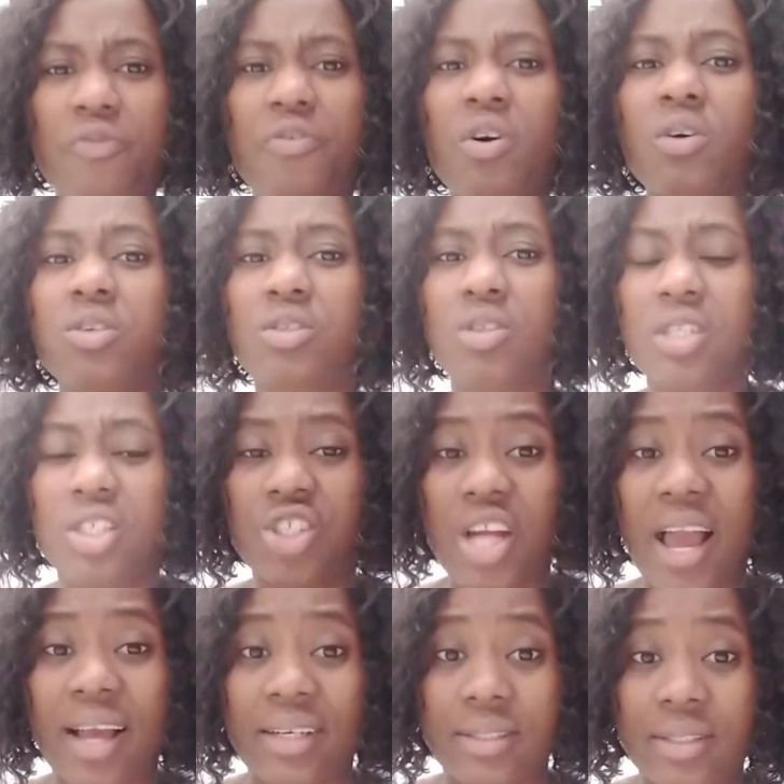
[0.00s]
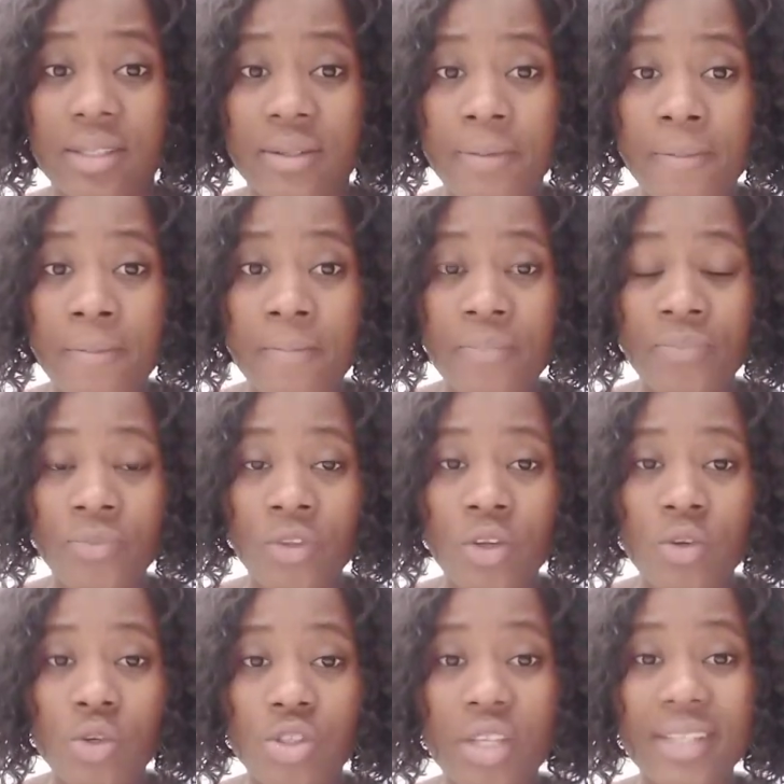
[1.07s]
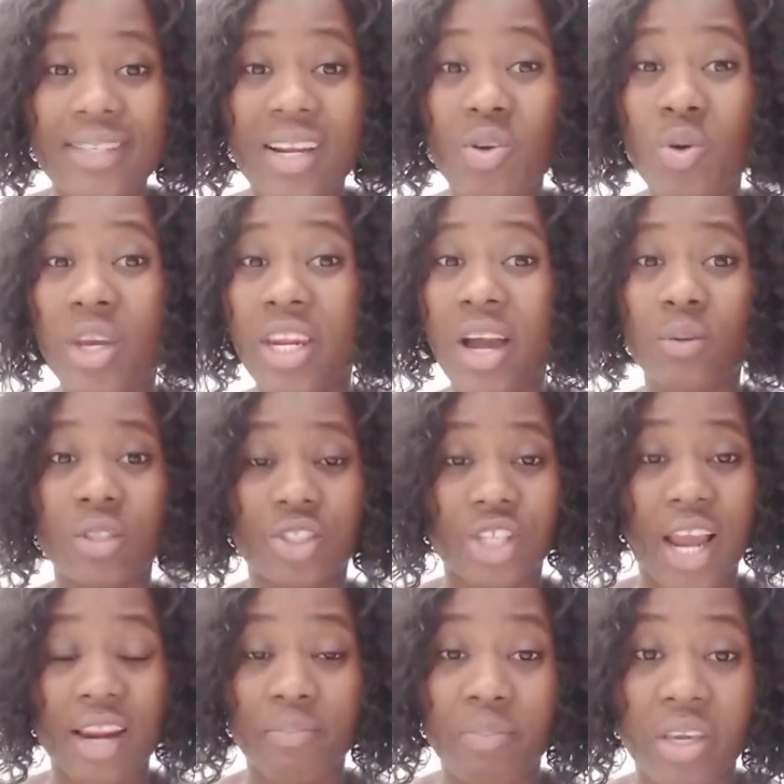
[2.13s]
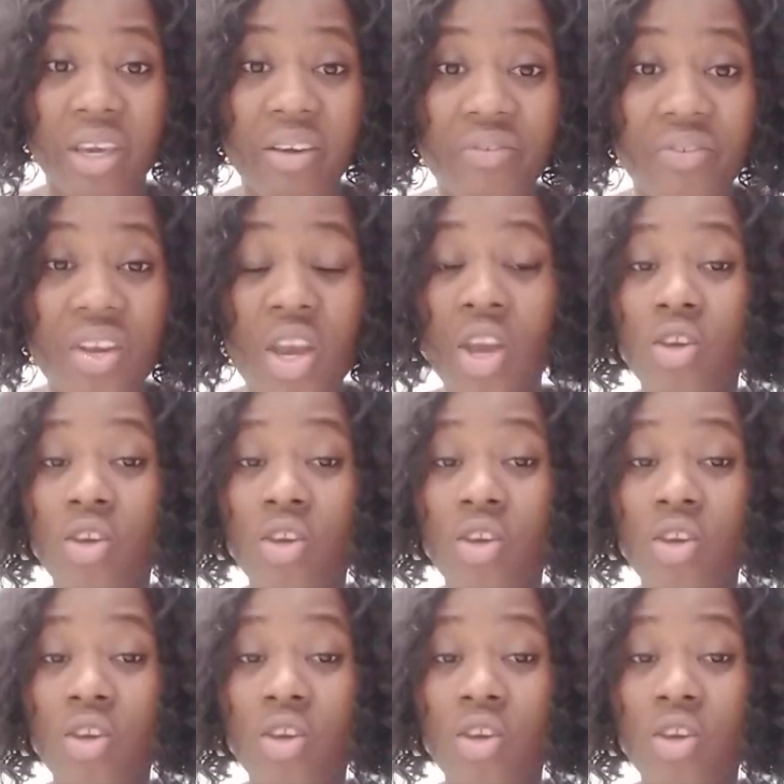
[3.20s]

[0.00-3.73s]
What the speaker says: focus on the child. You started looking how the child behaved.